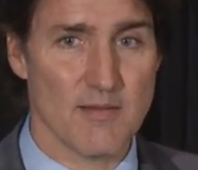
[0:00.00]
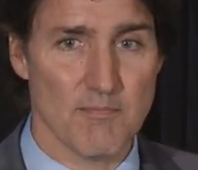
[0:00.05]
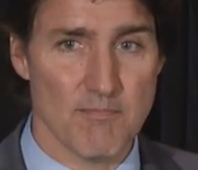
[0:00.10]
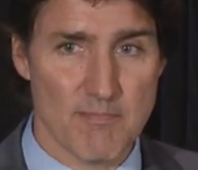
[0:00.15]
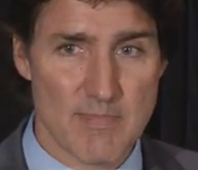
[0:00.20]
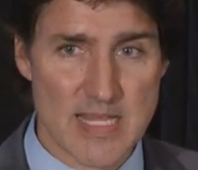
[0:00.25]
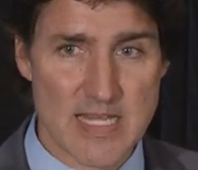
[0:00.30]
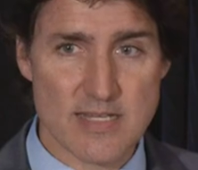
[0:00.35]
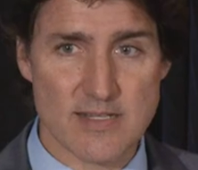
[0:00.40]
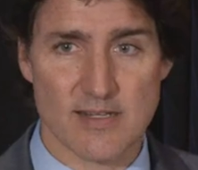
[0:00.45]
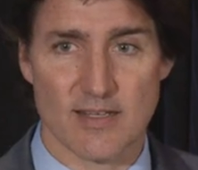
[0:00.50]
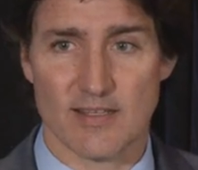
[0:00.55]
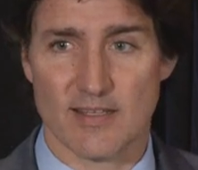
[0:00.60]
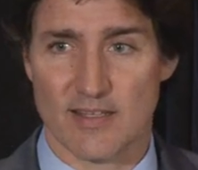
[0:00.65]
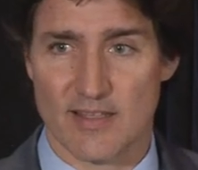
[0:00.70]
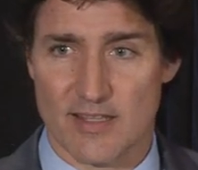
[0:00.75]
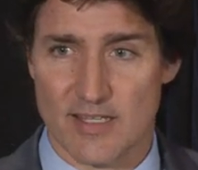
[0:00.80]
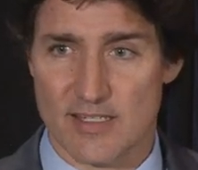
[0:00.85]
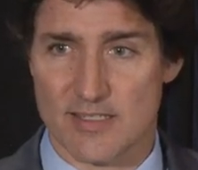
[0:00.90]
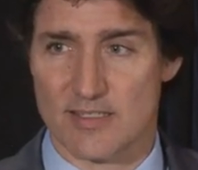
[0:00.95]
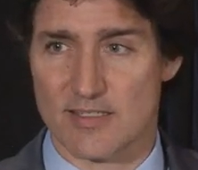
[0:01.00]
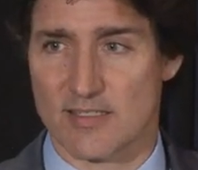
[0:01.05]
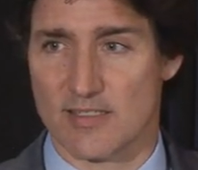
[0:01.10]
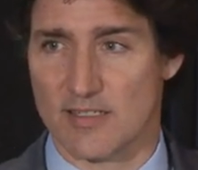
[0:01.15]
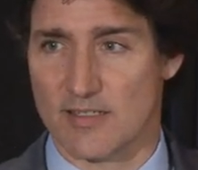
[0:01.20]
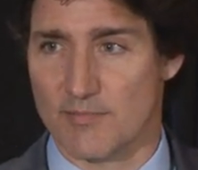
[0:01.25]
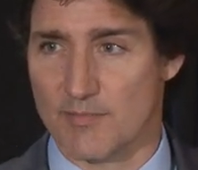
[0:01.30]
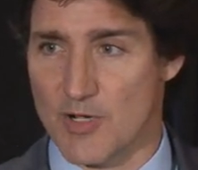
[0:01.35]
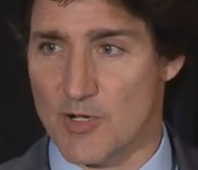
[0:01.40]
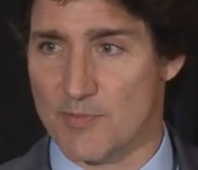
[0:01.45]
meet this
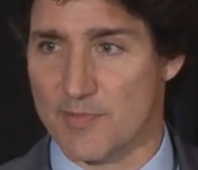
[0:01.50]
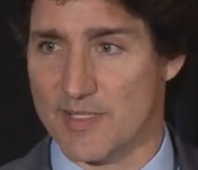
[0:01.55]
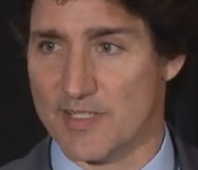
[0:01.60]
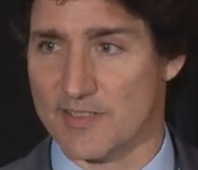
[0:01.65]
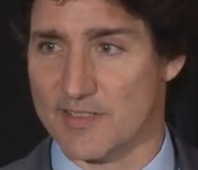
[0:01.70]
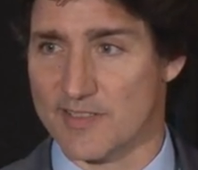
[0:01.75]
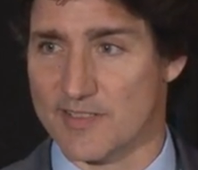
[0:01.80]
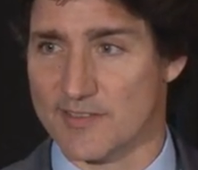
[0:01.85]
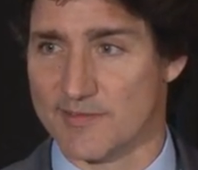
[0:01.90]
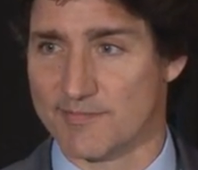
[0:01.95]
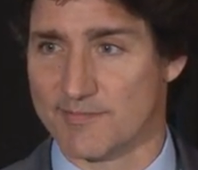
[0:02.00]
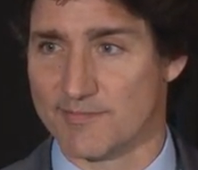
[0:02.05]
moment.